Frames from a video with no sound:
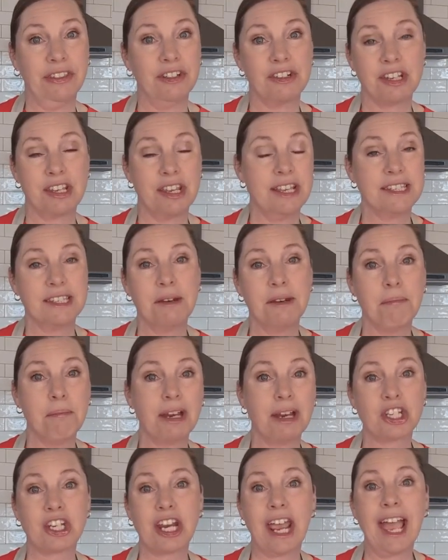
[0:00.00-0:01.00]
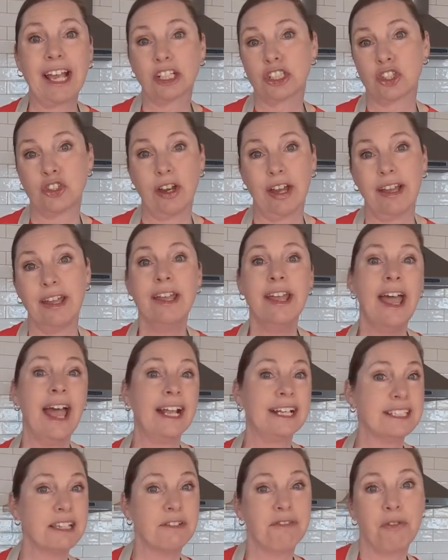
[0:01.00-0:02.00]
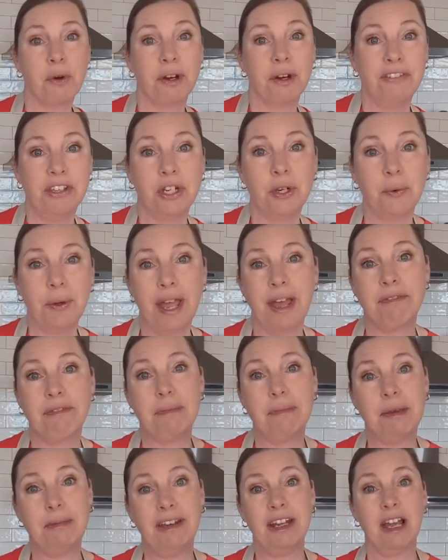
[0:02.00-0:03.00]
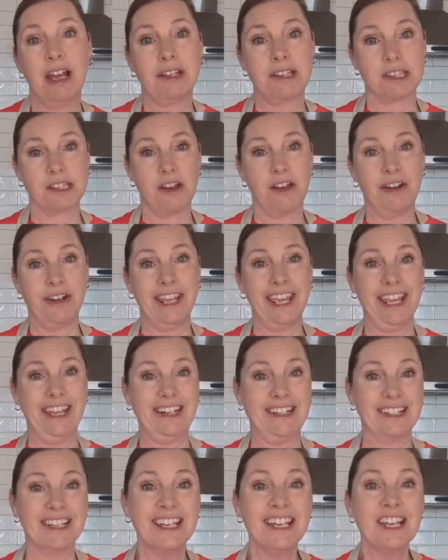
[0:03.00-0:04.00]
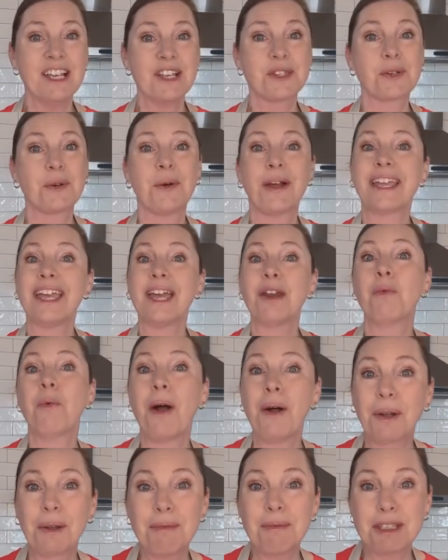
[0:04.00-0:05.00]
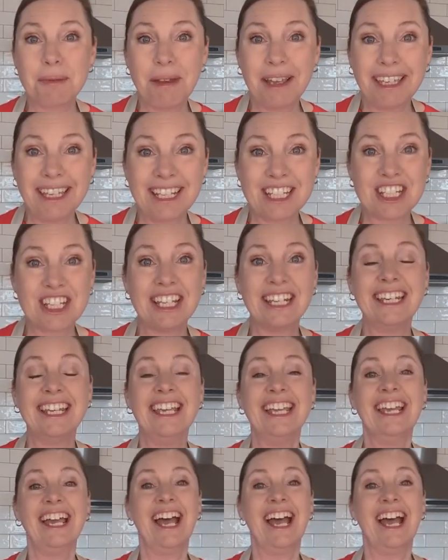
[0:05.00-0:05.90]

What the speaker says: There isn't much extra, except for if you don't have maybe nuts on hand. So again, welcome to my kitchen.